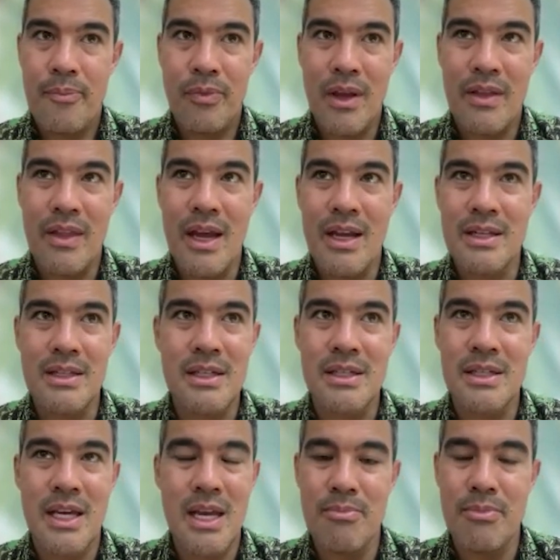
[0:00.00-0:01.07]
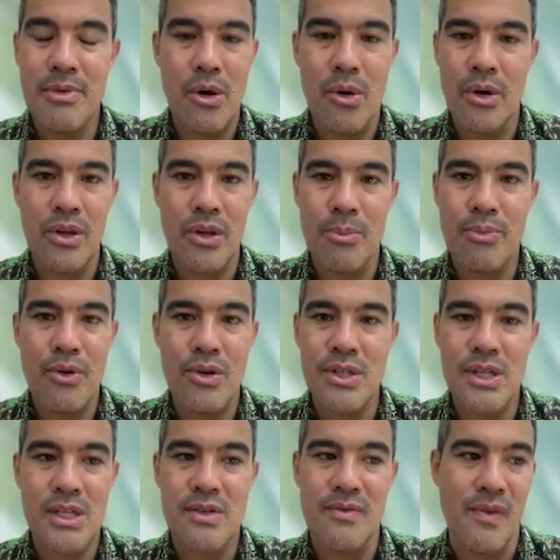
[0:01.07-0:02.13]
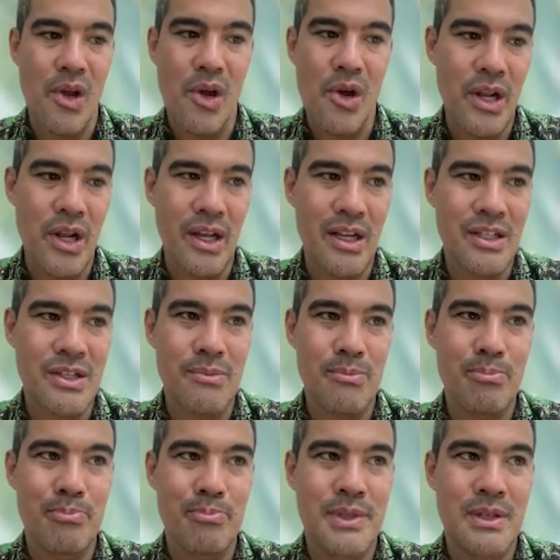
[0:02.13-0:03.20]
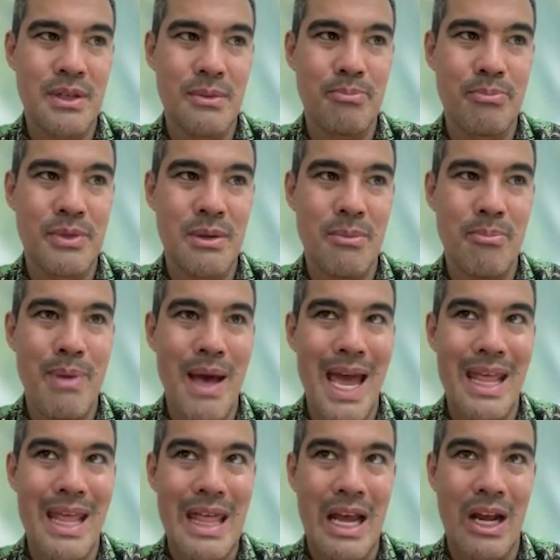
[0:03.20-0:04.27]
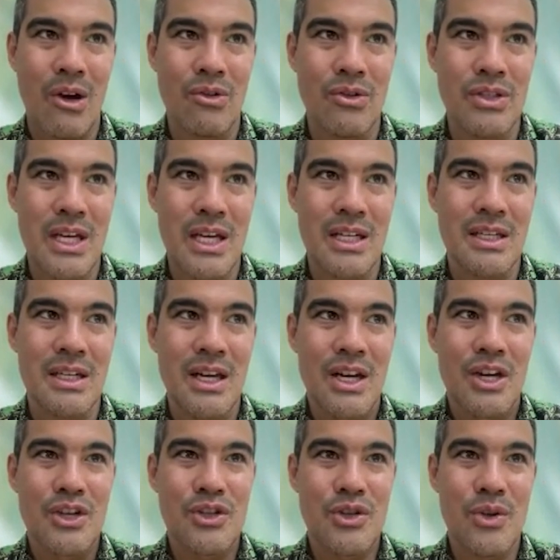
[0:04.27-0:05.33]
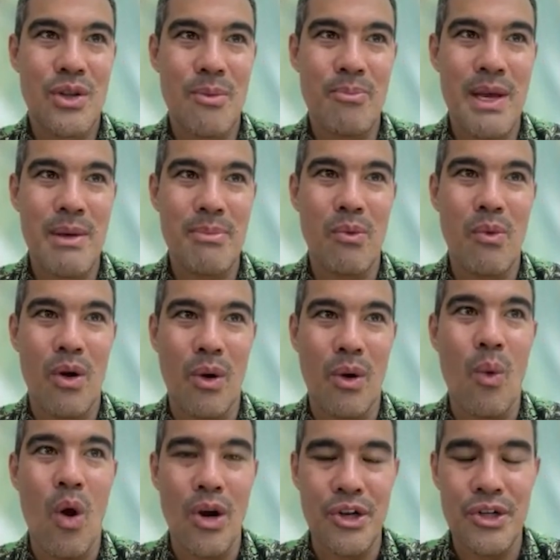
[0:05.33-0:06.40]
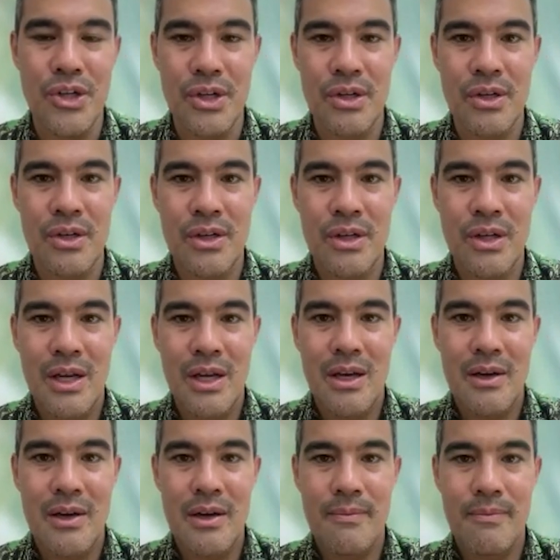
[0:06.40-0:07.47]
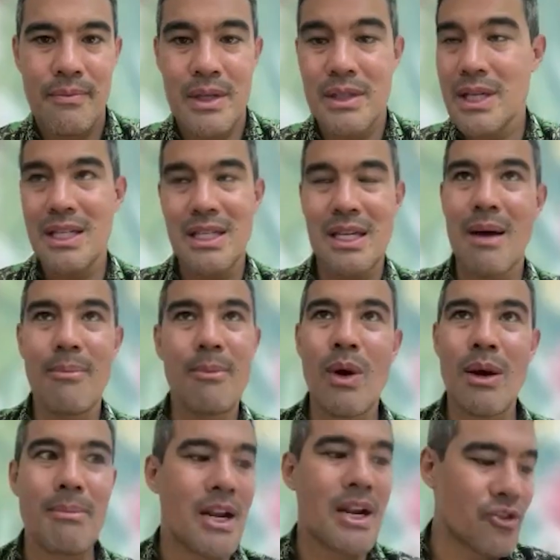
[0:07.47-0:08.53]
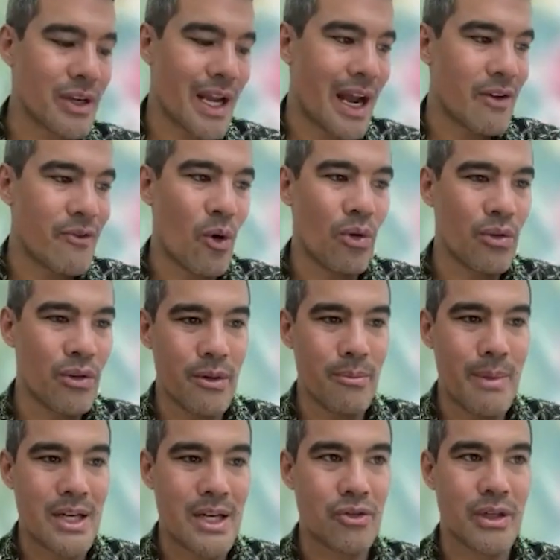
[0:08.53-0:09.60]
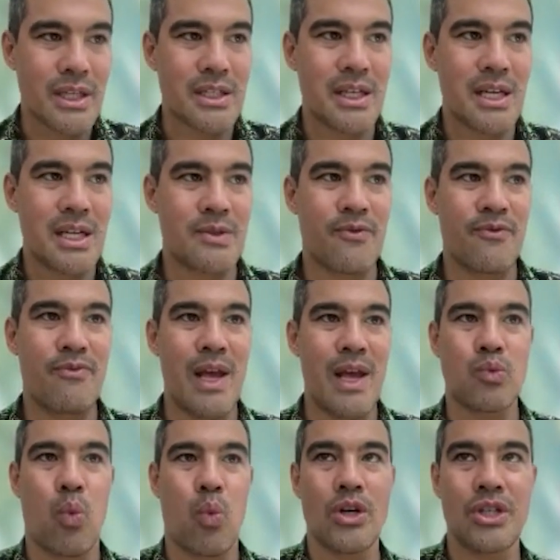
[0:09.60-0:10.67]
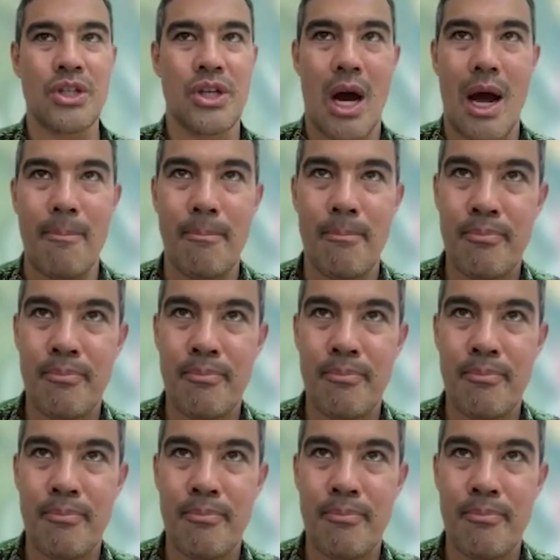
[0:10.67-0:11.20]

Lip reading: And they just keep going on the process of learning to better their content so that people want to watch it. Because that's the number one metric. Out of all of the metrics, it's watch time.